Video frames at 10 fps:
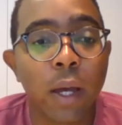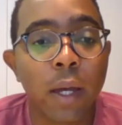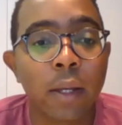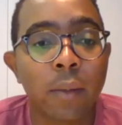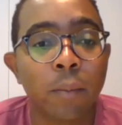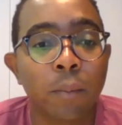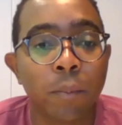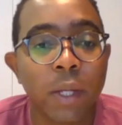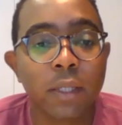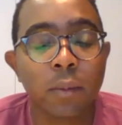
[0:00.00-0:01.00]
and I'm
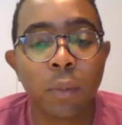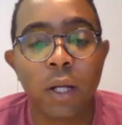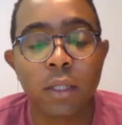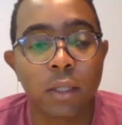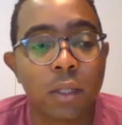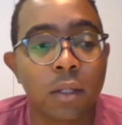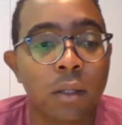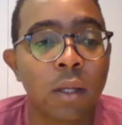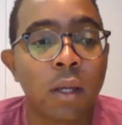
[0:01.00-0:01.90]
based in Boston.